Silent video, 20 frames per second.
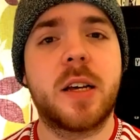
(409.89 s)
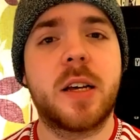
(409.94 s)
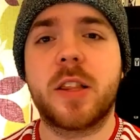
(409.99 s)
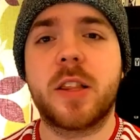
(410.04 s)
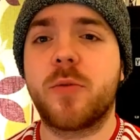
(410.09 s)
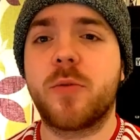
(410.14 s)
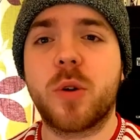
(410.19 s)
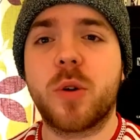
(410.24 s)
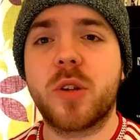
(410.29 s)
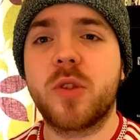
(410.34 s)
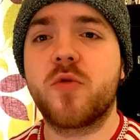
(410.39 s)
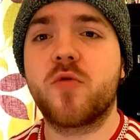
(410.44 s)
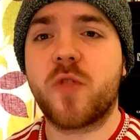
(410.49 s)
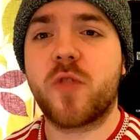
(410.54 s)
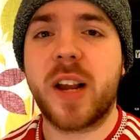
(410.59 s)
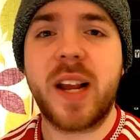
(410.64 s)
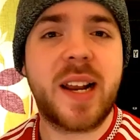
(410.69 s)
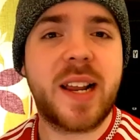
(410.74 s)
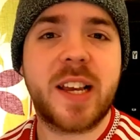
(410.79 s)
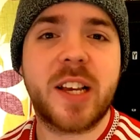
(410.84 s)
There wasn't
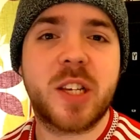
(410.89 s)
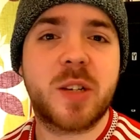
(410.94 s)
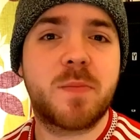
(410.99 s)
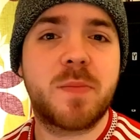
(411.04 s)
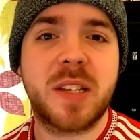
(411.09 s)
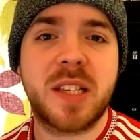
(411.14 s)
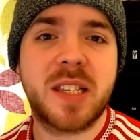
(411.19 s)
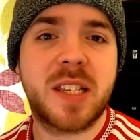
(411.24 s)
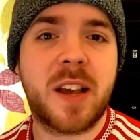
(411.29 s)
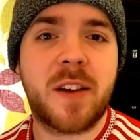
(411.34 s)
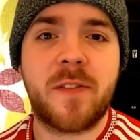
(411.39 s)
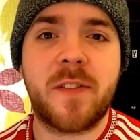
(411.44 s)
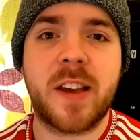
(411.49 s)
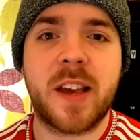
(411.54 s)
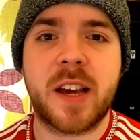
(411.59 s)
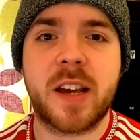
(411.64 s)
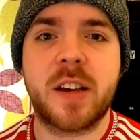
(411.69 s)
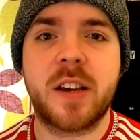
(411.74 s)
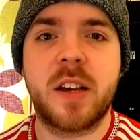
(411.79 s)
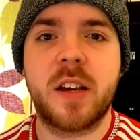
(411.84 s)
really a
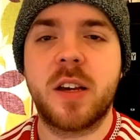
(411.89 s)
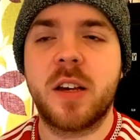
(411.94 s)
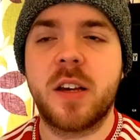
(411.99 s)
specific,